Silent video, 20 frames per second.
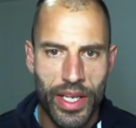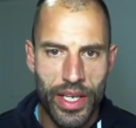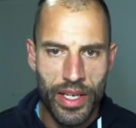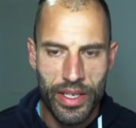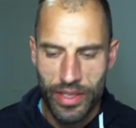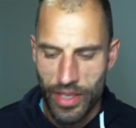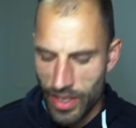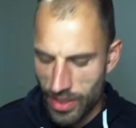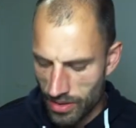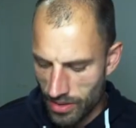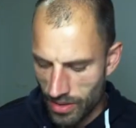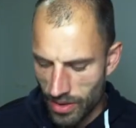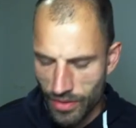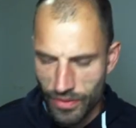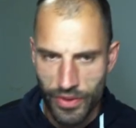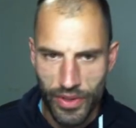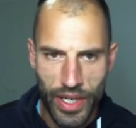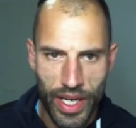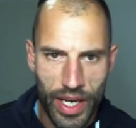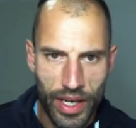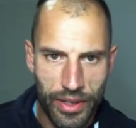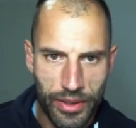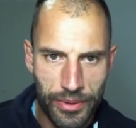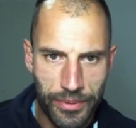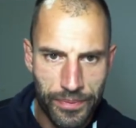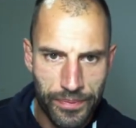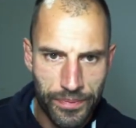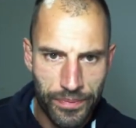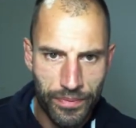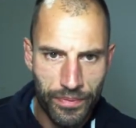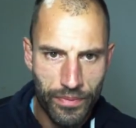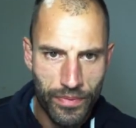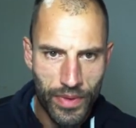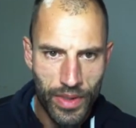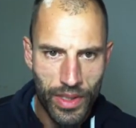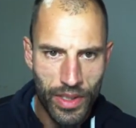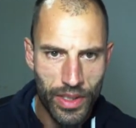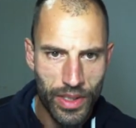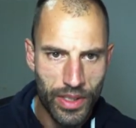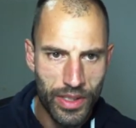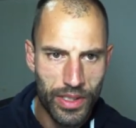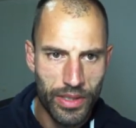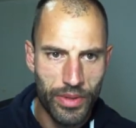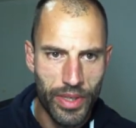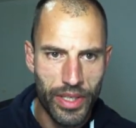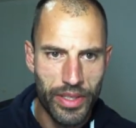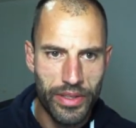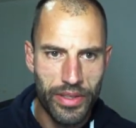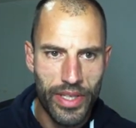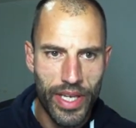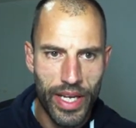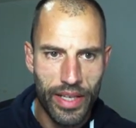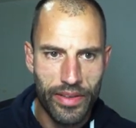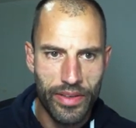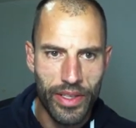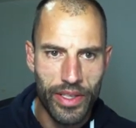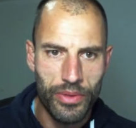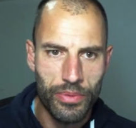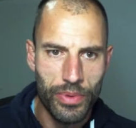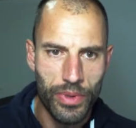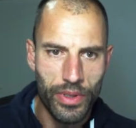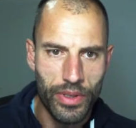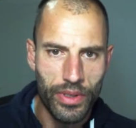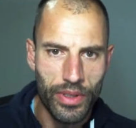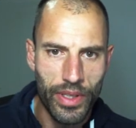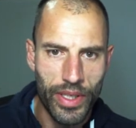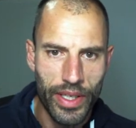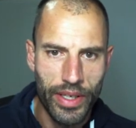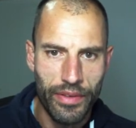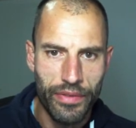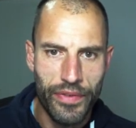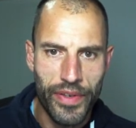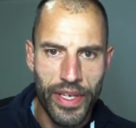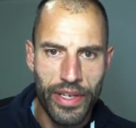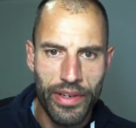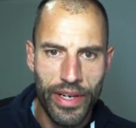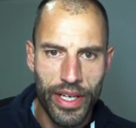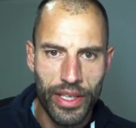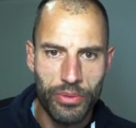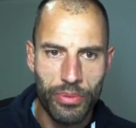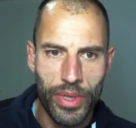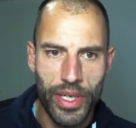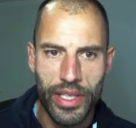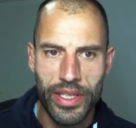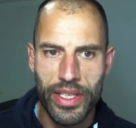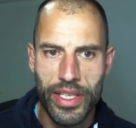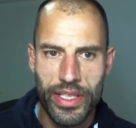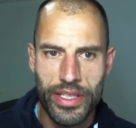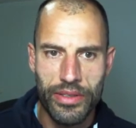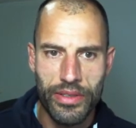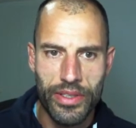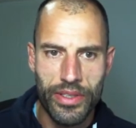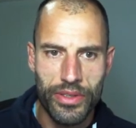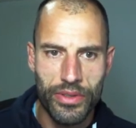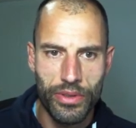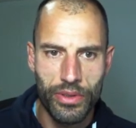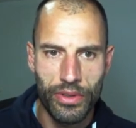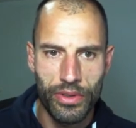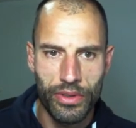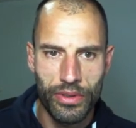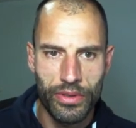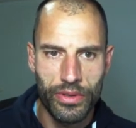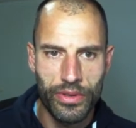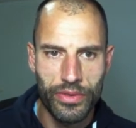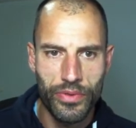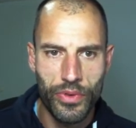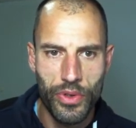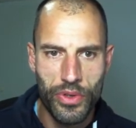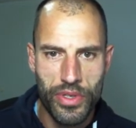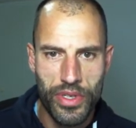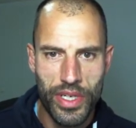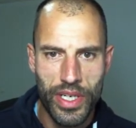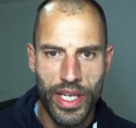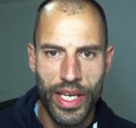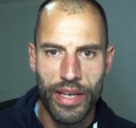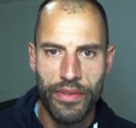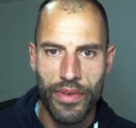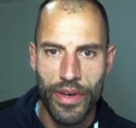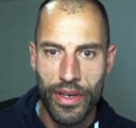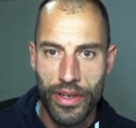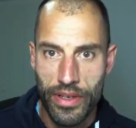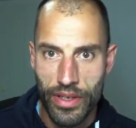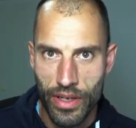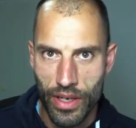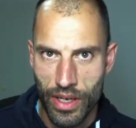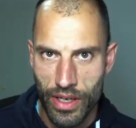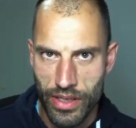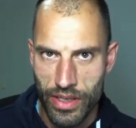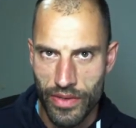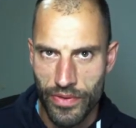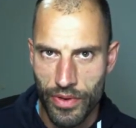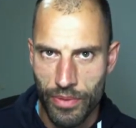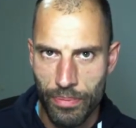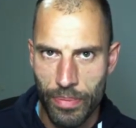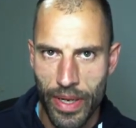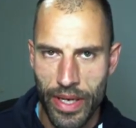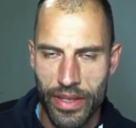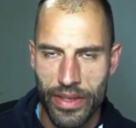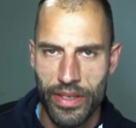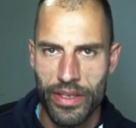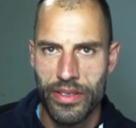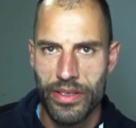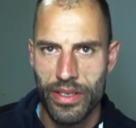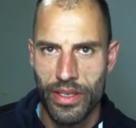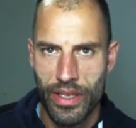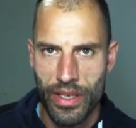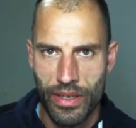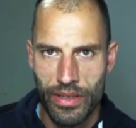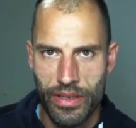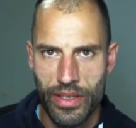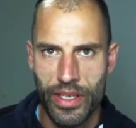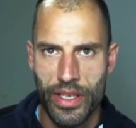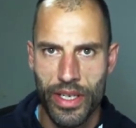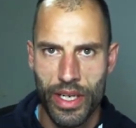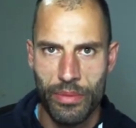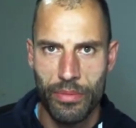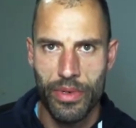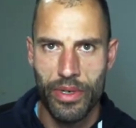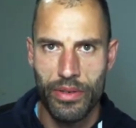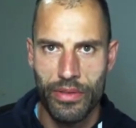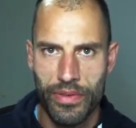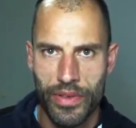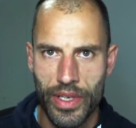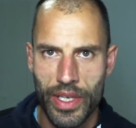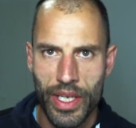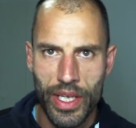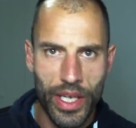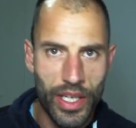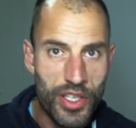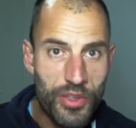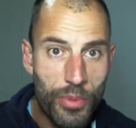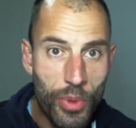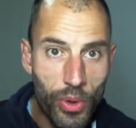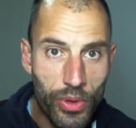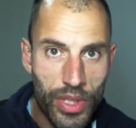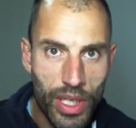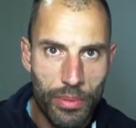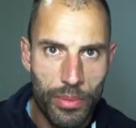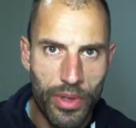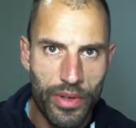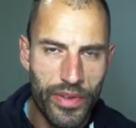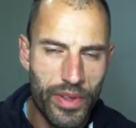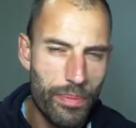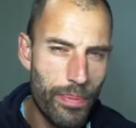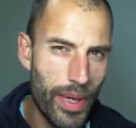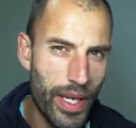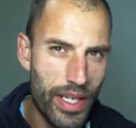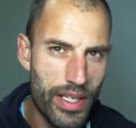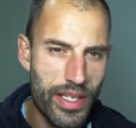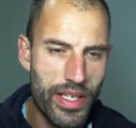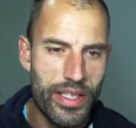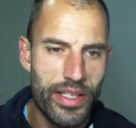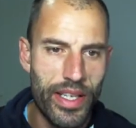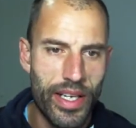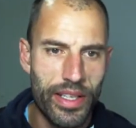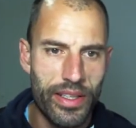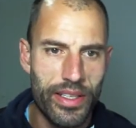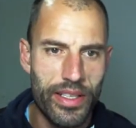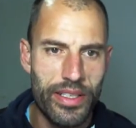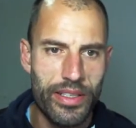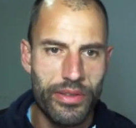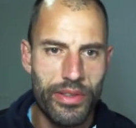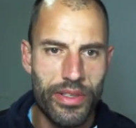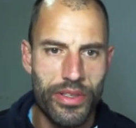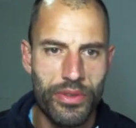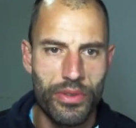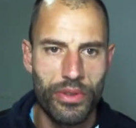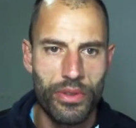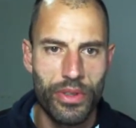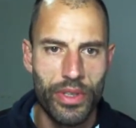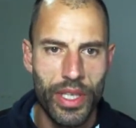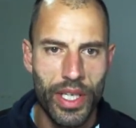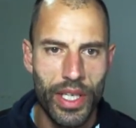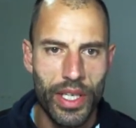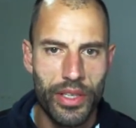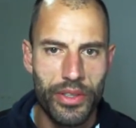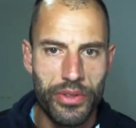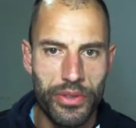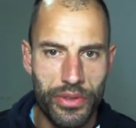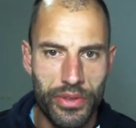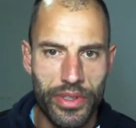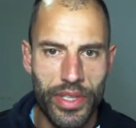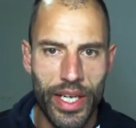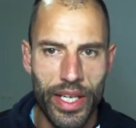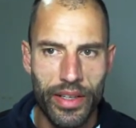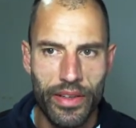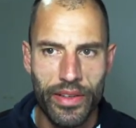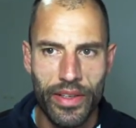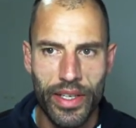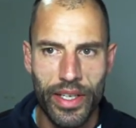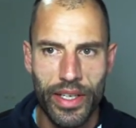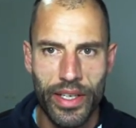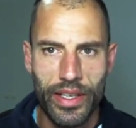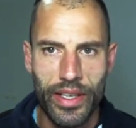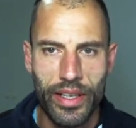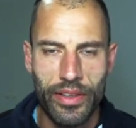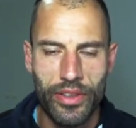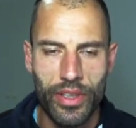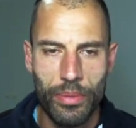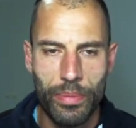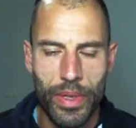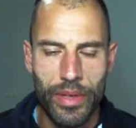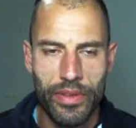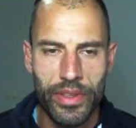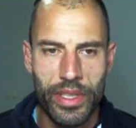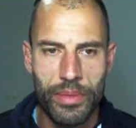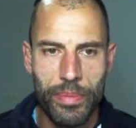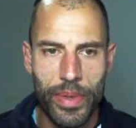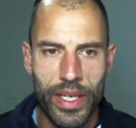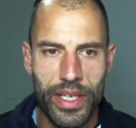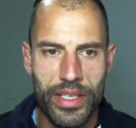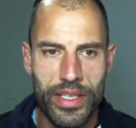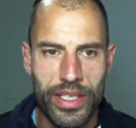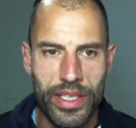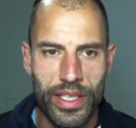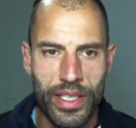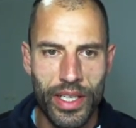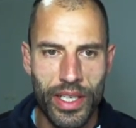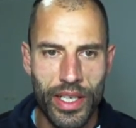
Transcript: So let's do this for now. So when I do that, it will figure out what it needs to install. Fortunately, I've only asked it for Python, so there are only a small number of dependencies that it needs to install due to that top-level dependency.